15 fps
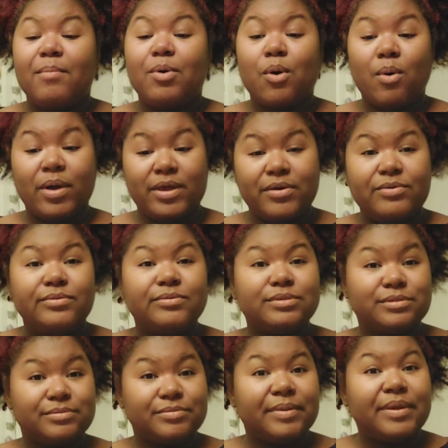
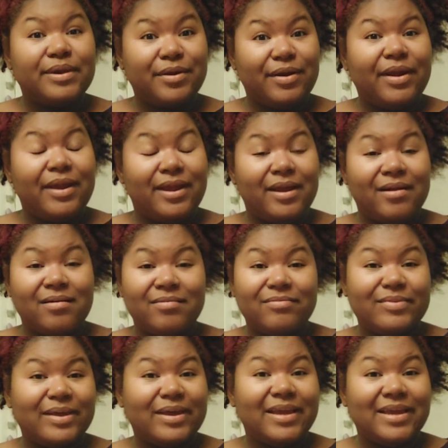coils in your hair
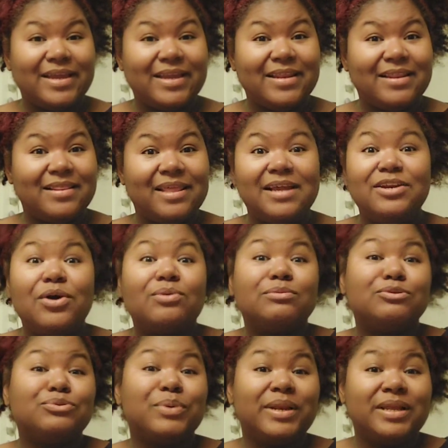and they don't
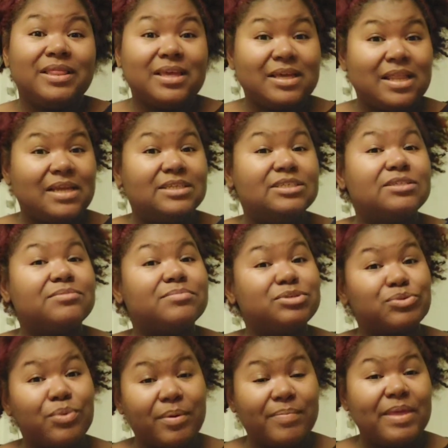do anything, they just
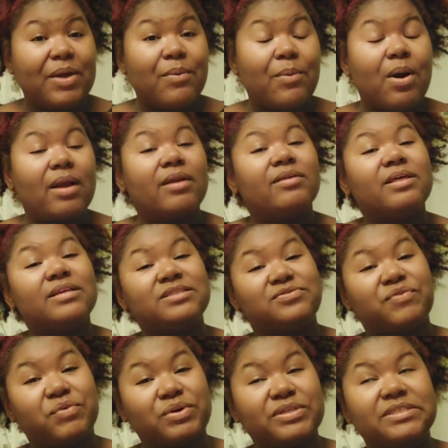absorb that water, that's
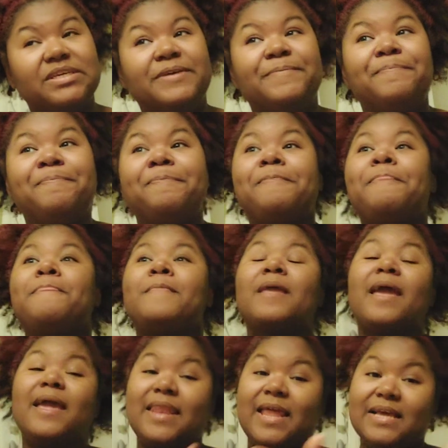4C.
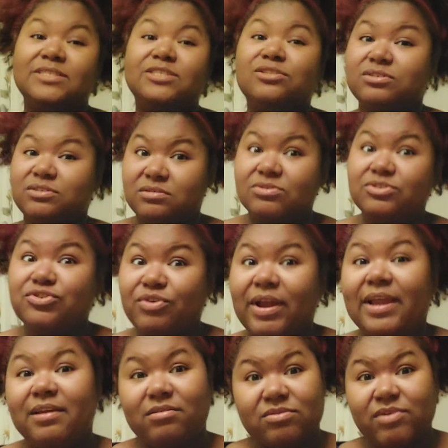And that's
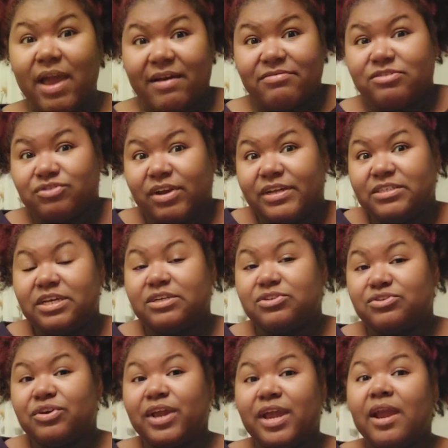straight. You have straight
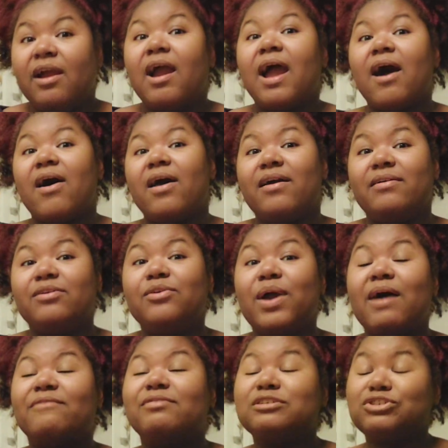texture hair. You
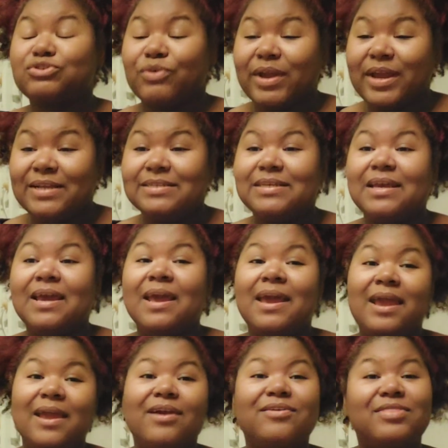have straight
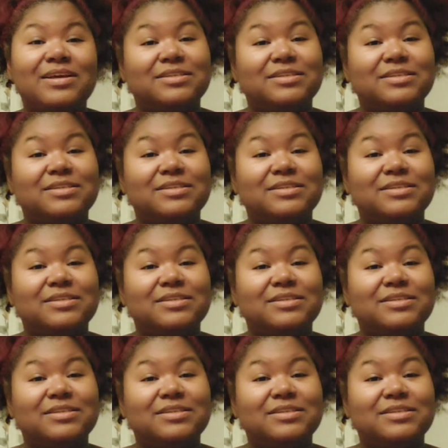hair